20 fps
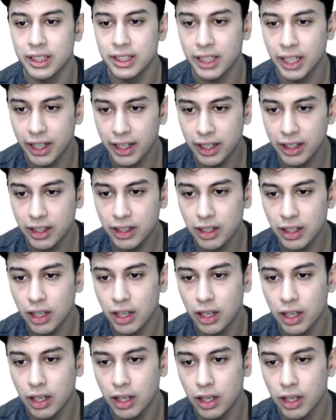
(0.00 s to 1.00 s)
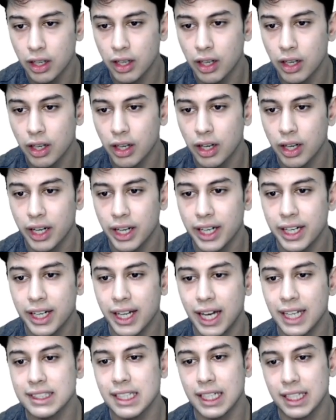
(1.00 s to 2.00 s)
Here it
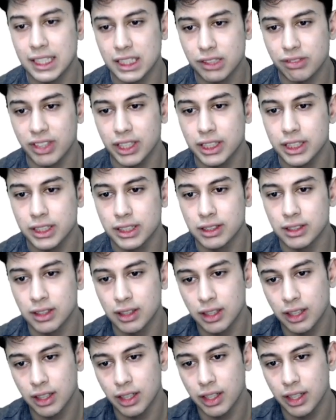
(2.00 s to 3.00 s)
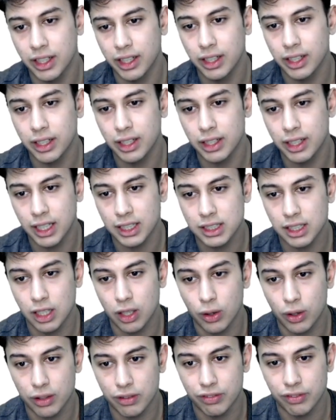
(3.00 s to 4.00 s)
has less friction, here it has a
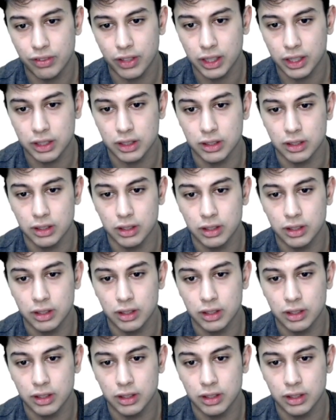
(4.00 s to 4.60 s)
lot of friction.